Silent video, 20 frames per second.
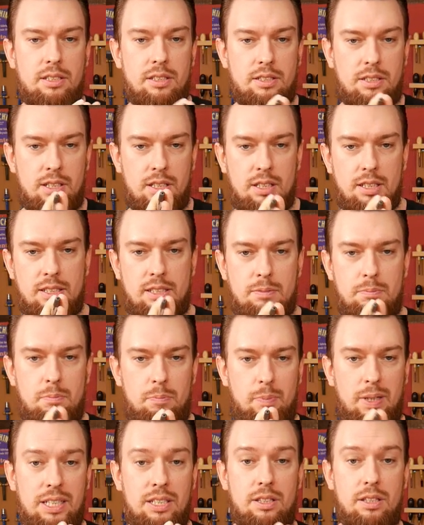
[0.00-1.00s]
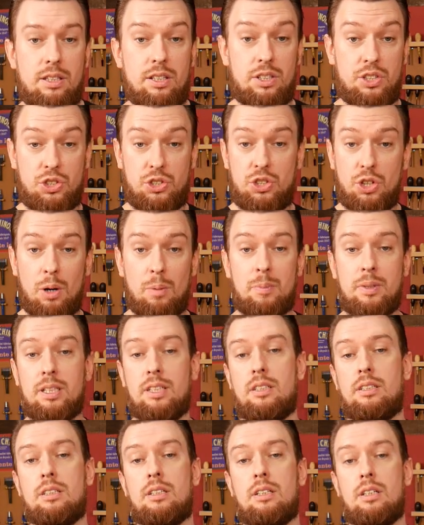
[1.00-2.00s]
that's going to be the
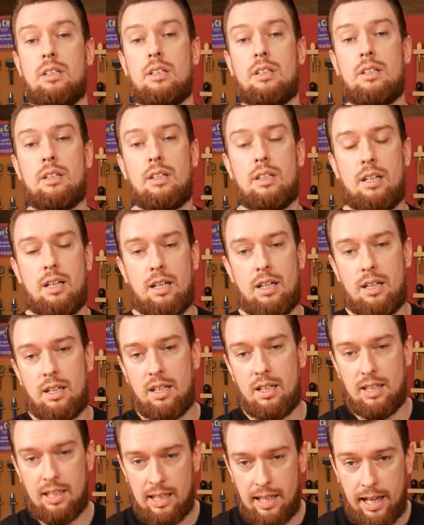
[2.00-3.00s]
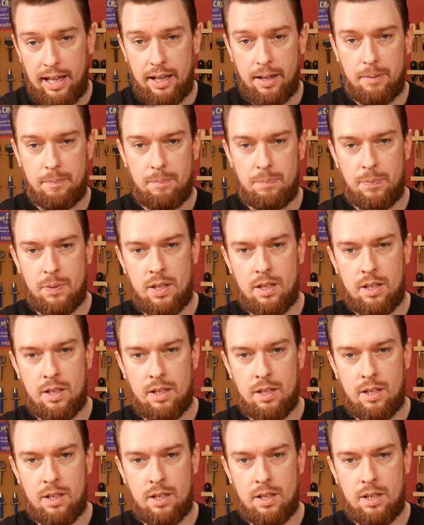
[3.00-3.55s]
dominant uh, layer.